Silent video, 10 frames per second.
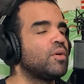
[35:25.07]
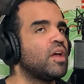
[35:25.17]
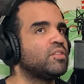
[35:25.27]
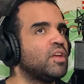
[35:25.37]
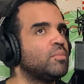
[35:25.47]
Yeah,
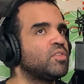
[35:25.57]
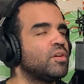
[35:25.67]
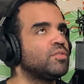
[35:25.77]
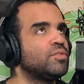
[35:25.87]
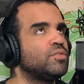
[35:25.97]
Samsung
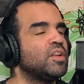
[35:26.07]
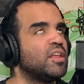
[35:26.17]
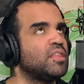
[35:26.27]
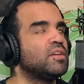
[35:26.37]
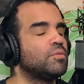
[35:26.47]
introduced it. I
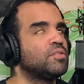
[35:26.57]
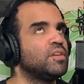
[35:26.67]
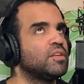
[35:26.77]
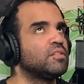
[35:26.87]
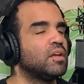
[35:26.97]
think it was the
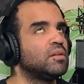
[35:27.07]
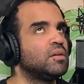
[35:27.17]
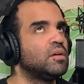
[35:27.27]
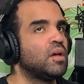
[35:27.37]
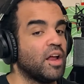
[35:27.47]
S10.
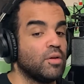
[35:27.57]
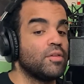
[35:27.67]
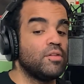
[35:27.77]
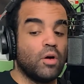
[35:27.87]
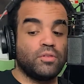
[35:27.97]
I know the
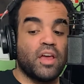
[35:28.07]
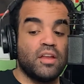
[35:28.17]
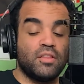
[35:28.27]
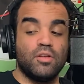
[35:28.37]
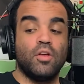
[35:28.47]
Note
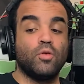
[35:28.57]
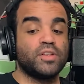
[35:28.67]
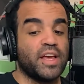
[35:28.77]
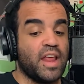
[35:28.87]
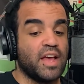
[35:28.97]
10. The Note
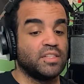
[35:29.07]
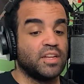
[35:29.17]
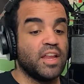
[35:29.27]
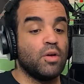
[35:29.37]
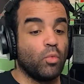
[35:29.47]
10 has it,
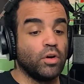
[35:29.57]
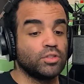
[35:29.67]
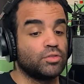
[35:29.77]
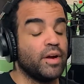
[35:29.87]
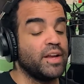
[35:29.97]
and it works
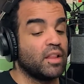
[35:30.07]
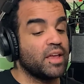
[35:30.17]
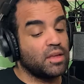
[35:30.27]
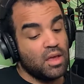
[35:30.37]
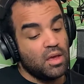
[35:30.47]
great.
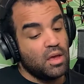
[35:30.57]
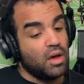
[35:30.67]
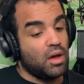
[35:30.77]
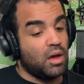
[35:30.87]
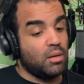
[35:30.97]
Like,
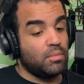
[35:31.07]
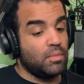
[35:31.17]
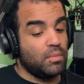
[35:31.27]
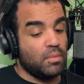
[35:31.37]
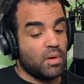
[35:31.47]

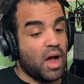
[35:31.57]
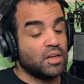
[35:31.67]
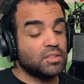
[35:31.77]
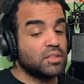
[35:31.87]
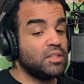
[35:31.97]

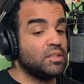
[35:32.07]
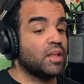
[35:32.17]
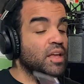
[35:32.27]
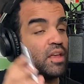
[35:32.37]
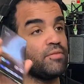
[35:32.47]
honestly,
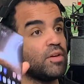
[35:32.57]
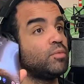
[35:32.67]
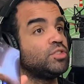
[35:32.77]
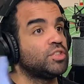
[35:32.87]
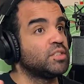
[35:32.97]
like if it
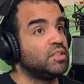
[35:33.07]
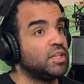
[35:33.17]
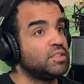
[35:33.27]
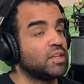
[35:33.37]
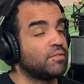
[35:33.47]
was just
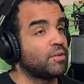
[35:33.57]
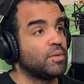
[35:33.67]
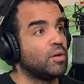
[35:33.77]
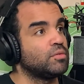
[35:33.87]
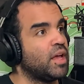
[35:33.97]
this from the
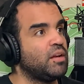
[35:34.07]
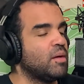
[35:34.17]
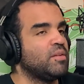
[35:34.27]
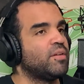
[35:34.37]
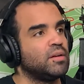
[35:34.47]
Note 10, I'd
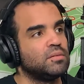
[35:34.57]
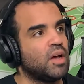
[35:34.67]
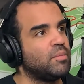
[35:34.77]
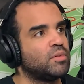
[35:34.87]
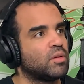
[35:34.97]
be fine.
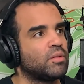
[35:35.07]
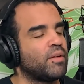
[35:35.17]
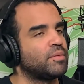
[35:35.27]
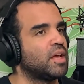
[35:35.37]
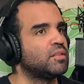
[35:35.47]
I'd be totally fine
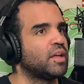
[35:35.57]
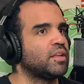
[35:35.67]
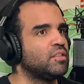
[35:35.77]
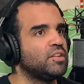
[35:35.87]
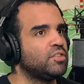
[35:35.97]
with that. Like
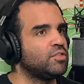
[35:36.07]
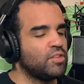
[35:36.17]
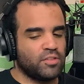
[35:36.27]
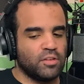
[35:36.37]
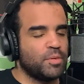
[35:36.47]
this
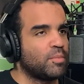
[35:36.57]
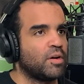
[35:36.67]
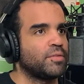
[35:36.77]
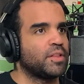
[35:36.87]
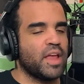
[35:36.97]
has been
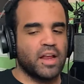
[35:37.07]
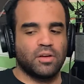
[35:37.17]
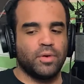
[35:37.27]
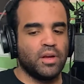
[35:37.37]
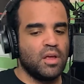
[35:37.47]
perfectly
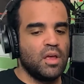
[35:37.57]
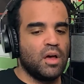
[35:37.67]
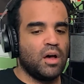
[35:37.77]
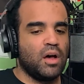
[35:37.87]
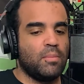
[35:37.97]
adequate.
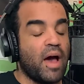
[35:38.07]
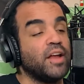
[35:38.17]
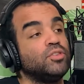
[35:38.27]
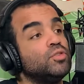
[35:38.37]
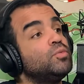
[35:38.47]
I
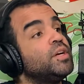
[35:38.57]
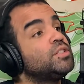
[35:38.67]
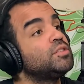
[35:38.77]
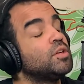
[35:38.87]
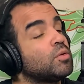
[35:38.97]
do
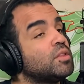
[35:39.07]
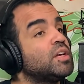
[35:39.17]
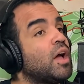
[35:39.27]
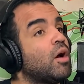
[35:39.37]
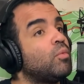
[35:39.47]
wish, the only thing
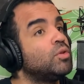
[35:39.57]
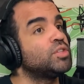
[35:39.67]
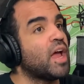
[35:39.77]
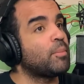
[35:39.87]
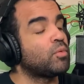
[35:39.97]
I wish
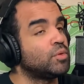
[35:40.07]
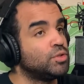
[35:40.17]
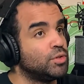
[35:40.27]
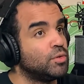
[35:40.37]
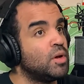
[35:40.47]
Apple would
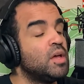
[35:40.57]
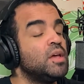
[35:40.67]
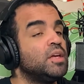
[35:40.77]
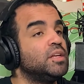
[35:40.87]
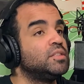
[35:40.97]
do
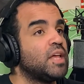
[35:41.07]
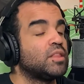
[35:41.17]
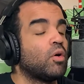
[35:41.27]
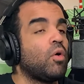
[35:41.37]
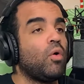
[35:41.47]
is that
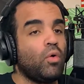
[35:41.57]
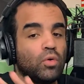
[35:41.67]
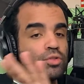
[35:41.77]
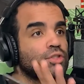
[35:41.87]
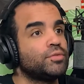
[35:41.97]
the
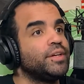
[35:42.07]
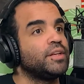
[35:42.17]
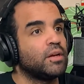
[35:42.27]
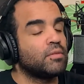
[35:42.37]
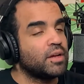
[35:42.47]
whole screen
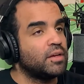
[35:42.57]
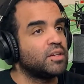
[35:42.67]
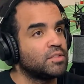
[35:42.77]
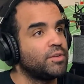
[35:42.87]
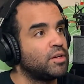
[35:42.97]
can
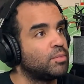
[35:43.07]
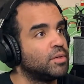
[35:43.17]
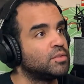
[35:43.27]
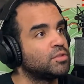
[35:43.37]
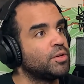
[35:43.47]
recognize
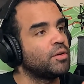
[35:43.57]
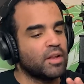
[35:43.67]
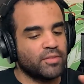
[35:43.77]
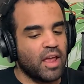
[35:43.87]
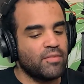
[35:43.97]
fingerprints, so you don't
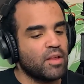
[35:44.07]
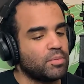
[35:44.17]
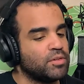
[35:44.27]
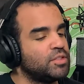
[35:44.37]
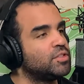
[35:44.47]
have to have that
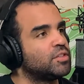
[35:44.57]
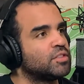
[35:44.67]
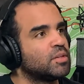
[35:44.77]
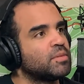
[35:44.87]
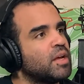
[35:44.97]
precision. Because
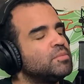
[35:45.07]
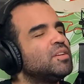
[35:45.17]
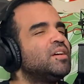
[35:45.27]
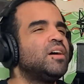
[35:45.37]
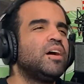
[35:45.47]
sometimes,
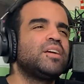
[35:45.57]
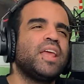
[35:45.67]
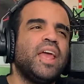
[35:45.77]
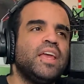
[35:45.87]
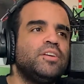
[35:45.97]

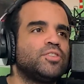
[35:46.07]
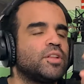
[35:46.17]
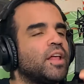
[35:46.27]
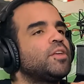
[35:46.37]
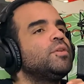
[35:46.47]

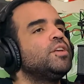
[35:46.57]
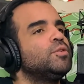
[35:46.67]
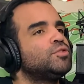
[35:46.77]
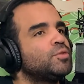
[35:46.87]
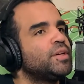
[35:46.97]
occasionally, like you get
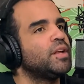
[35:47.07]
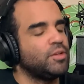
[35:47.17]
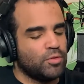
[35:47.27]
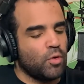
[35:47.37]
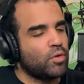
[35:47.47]
used to it and
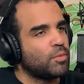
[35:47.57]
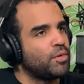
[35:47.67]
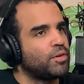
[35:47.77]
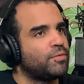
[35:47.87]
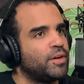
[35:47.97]
you know where to put
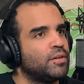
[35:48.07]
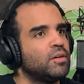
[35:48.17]
your finger.